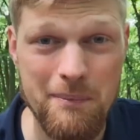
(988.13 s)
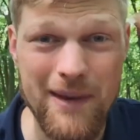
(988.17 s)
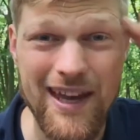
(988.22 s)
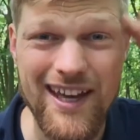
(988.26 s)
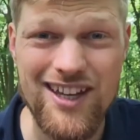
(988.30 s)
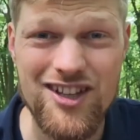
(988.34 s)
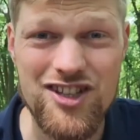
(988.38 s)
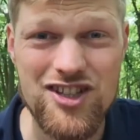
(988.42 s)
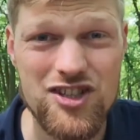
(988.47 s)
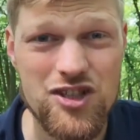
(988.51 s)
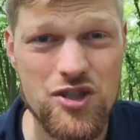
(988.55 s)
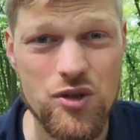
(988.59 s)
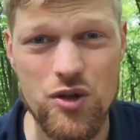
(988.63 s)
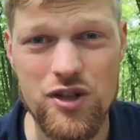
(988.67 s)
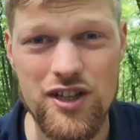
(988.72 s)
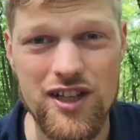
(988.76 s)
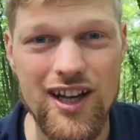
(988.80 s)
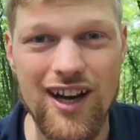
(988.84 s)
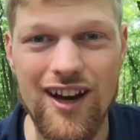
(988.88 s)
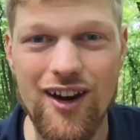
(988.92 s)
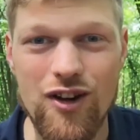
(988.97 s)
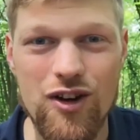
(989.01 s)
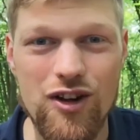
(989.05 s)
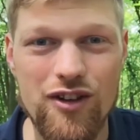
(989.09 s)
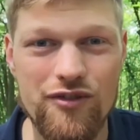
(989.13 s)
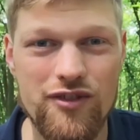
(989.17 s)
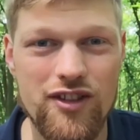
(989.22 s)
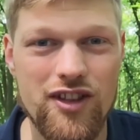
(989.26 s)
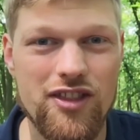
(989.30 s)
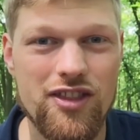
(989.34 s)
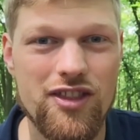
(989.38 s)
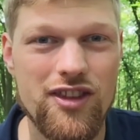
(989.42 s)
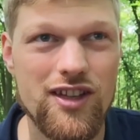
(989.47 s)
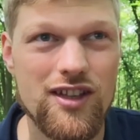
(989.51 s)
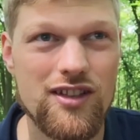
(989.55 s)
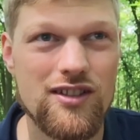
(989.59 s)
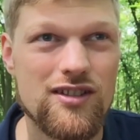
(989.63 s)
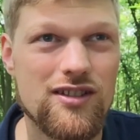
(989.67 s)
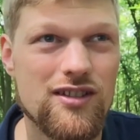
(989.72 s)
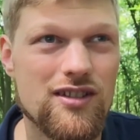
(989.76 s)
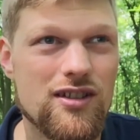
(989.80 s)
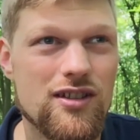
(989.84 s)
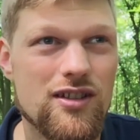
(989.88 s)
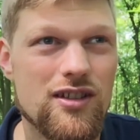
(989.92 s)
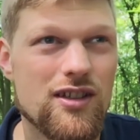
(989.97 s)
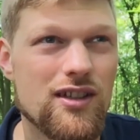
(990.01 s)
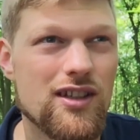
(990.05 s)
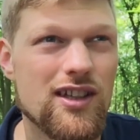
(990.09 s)
make a story out of it that
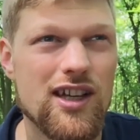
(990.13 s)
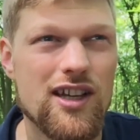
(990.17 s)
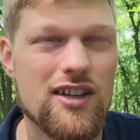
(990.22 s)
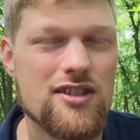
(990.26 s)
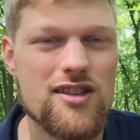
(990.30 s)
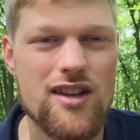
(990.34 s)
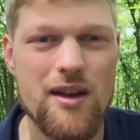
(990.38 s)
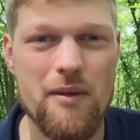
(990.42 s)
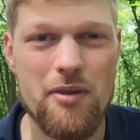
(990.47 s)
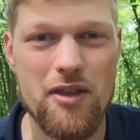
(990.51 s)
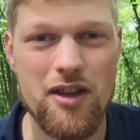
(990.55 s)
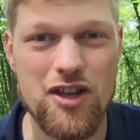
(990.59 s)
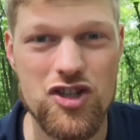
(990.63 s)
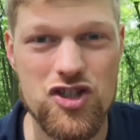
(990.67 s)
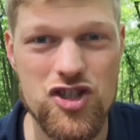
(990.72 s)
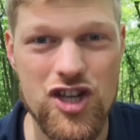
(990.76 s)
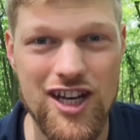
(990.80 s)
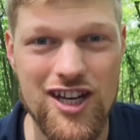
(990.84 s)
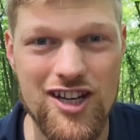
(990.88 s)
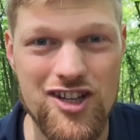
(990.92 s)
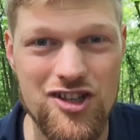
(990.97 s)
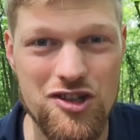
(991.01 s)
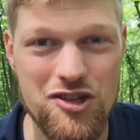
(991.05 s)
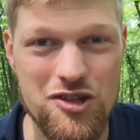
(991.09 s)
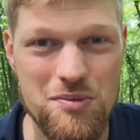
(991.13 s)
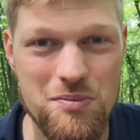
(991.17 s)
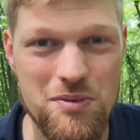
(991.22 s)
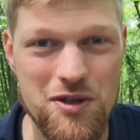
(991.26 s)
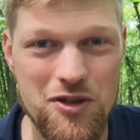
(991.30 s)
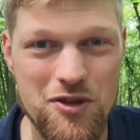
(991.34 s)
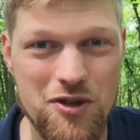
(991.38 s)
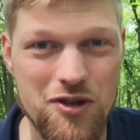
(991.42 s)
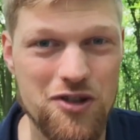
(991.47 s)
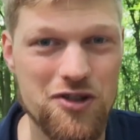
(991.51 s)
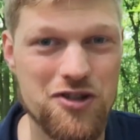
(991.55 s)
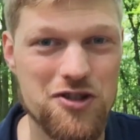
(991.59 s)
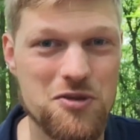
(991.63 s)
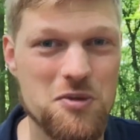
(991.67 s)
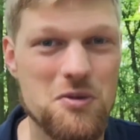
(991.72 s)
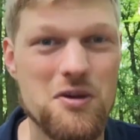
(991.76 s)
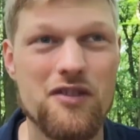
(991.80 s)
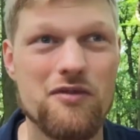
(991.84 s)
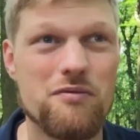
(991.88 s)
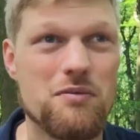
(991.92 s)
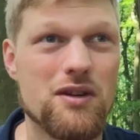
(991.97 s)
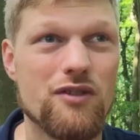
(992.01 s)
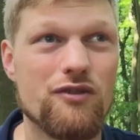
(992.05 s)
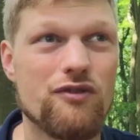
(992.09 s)
something changes because you
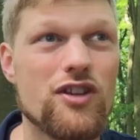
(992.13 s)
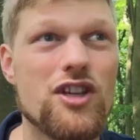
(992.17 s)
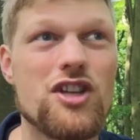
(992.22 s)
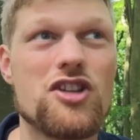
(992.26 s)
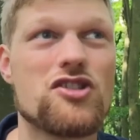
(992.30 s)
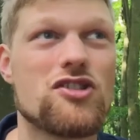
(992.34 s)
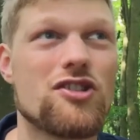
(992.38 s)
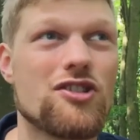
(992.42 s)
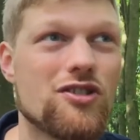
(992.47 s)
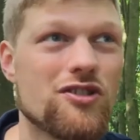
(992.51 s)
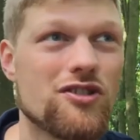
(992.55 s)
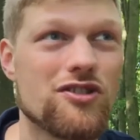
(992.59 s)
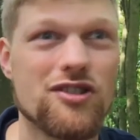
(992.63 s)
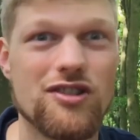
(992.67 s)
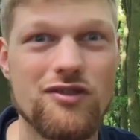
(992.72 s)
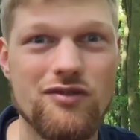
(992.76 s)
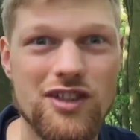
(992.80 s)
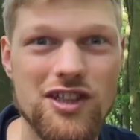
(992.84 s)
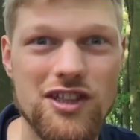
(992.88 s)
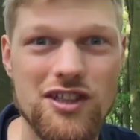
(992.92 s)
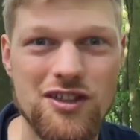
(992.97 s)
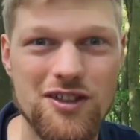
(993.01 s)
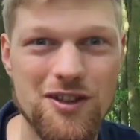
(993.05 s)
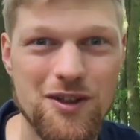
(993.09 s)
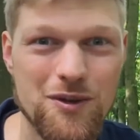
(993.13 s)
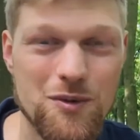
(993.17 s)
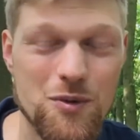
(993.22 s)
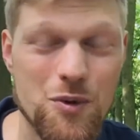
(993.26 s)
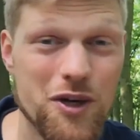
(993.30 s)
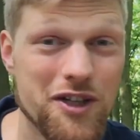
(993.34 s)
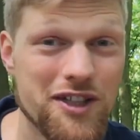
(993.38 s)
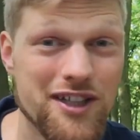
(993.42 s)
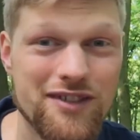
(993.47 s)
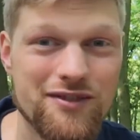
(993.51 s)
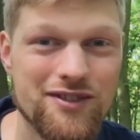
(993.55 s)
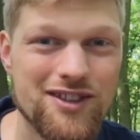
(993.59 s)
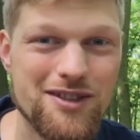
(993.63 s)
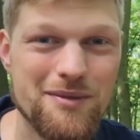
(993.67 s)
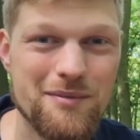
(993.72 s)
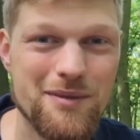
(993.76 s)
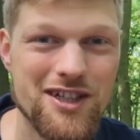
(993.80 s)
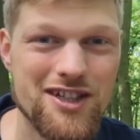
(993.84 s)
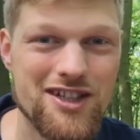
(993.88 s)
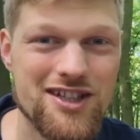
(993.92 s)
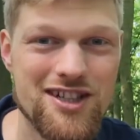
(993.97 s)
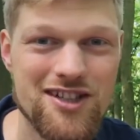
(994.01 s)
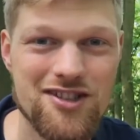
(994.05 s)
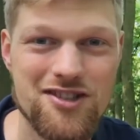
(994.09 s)
have been featured on TV or whatever,
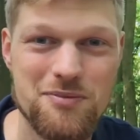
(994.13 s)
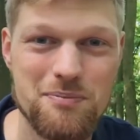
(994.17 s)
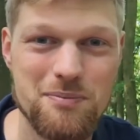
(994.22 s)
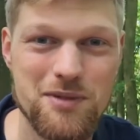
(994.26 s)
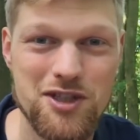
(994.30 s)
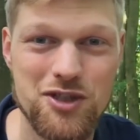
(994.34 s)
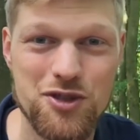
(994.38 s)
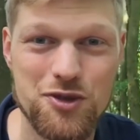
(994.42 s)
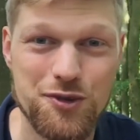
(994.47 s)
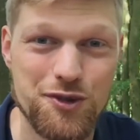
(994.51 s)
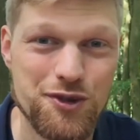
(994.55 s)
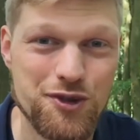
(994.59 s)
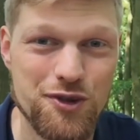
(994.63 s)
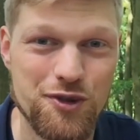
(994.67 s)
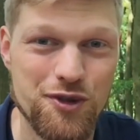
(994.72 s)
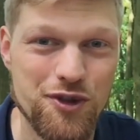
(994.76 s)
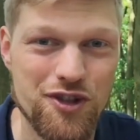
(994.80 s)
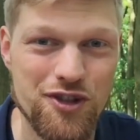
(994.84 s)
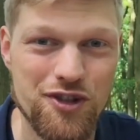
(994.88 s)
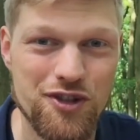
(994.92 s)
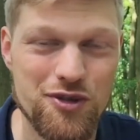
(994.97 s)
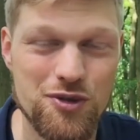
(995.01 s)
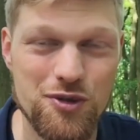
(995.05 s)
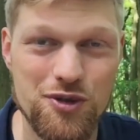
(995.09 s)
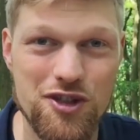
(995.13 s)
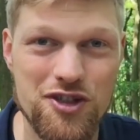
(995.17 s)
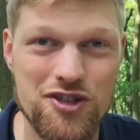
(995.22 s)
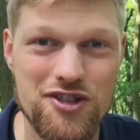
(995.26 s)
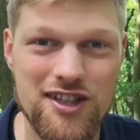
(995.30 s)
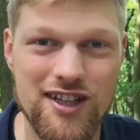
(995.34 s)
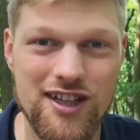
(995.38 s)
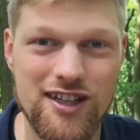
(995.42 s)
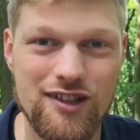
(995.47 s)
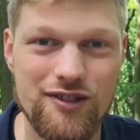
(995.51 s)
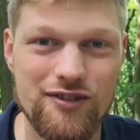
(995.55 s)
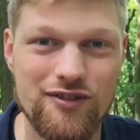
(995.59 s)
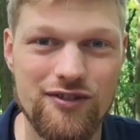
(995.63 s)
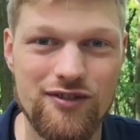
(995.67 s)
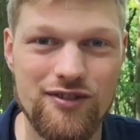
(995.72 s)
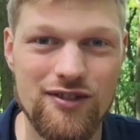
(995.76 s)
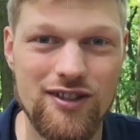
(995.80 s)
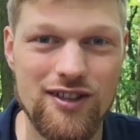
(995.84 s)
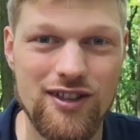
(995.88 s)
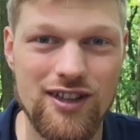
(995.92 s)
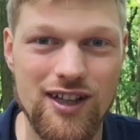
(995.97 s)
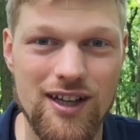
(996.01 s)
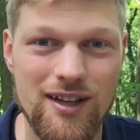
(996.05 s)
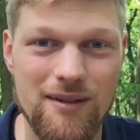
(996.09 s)
but just be true to
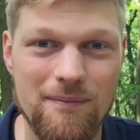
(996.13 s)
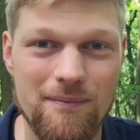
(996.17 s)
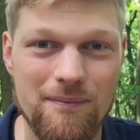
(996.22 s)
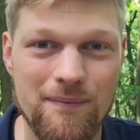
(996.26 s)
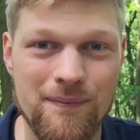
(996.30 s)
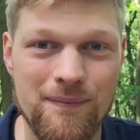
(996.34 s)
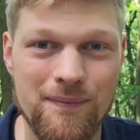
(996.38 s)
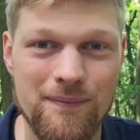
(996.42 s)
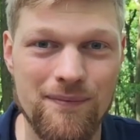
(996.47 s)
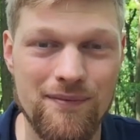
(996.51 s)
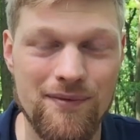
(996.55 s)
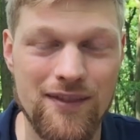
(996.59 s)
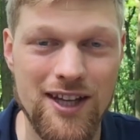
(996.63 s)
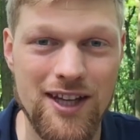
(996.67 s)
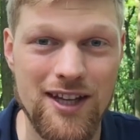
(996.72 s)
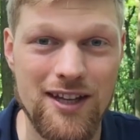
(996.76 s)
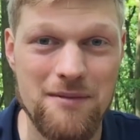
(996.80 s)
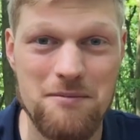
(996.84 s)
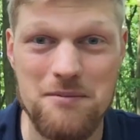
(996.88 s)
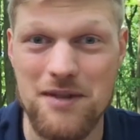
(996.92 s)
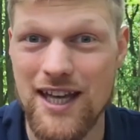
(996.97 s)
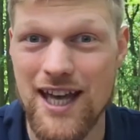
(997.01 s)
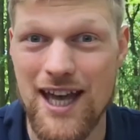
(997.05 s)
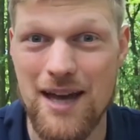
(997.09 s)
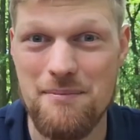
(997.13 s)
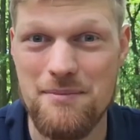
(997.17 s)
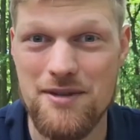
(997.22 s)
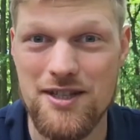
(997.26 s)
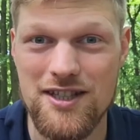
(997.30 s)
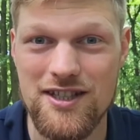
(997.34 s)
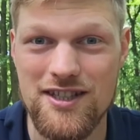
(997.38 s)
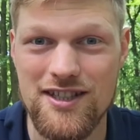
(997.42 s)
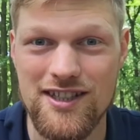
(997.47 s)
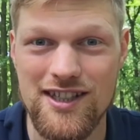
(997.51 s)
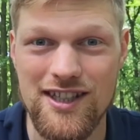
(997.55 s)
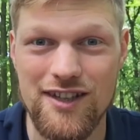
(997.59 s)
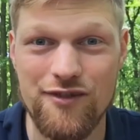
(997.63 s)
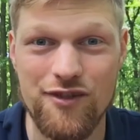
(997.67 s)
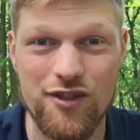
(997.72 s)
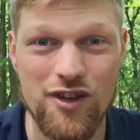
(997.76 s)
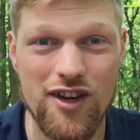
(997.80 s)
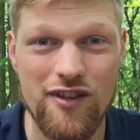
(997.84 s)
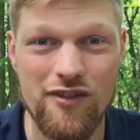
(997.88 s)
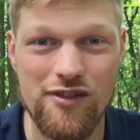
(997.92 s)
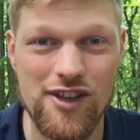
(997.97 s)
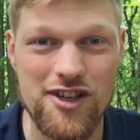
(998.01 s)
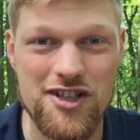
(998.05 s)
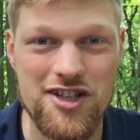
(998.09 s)
yourself. Be happy if
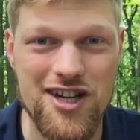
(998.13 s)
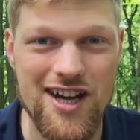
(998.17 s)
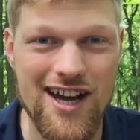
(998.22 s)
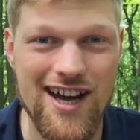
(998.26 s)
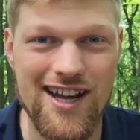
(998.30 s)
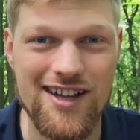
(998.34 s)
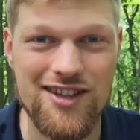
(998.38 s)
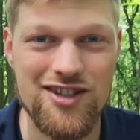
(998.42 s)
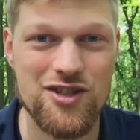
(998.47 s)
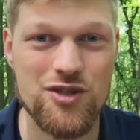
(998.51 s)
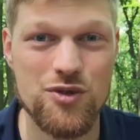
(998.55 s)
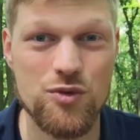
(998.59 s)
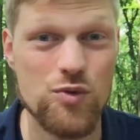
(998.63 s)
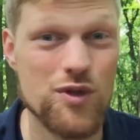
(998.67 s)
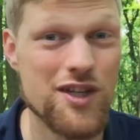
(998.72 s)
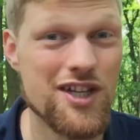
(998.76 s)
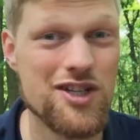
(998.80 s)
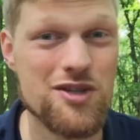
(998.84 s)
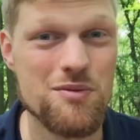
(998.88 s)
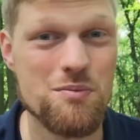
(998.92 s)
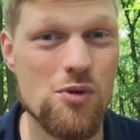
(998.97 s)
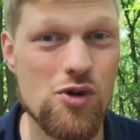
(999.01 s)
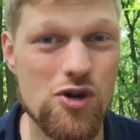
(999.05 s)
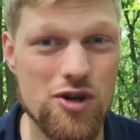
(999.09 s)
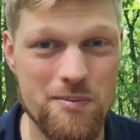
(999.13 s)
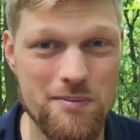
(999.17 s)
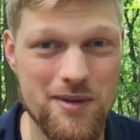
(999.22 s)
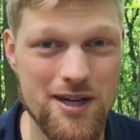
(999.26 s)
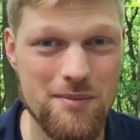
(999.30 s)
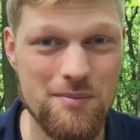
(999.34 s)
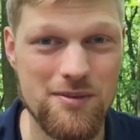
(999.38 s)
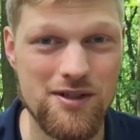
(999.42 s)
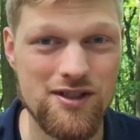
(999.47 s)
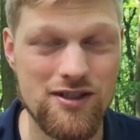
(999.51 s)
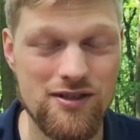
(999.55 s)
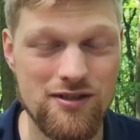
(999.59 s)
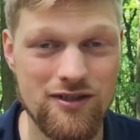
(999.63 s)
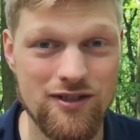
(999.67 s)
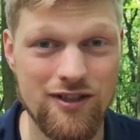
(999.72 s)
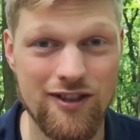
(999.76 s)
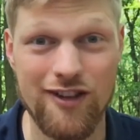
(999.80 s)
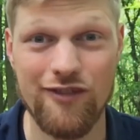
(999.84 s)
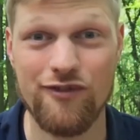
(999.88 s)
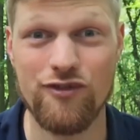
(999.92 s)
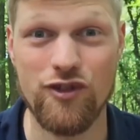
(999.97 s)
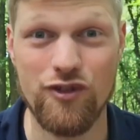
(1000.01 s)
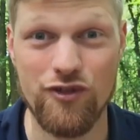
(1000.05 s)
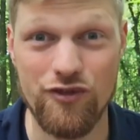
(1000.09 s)
you have the chance to reach more people
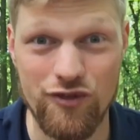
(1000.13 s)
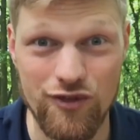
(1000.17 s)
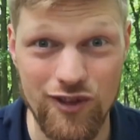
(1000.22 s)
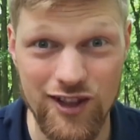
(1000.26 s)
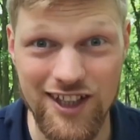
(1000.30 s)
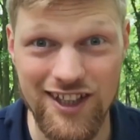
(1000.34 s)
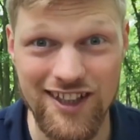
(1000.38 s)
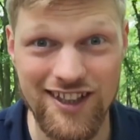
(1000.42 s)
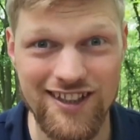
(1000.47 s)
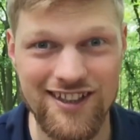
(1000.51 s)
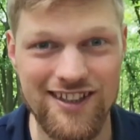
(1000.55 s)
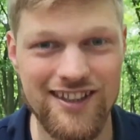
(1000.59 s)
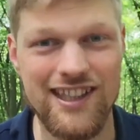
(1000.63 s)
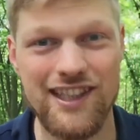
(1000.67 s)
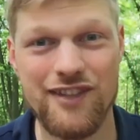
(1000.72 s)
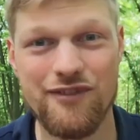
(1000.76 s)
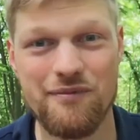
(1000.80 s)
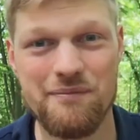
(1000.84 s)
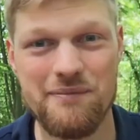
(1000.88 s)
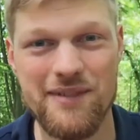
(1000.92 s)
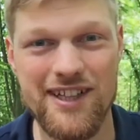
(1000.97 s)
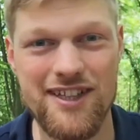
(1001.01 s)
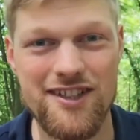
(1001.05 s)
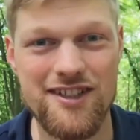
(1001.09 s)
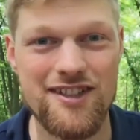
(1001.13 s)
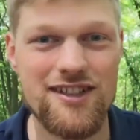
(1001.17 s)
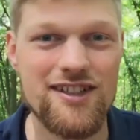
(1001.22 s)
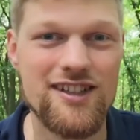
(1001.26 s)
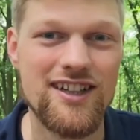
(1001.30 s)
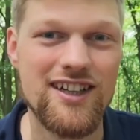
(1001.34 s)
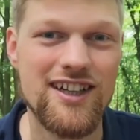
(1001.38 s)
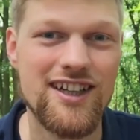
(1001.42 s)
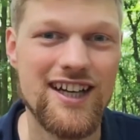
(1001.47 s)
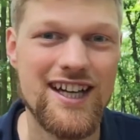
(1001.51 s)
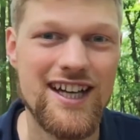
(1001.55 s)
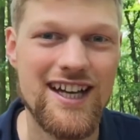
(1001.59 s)
for free, even better.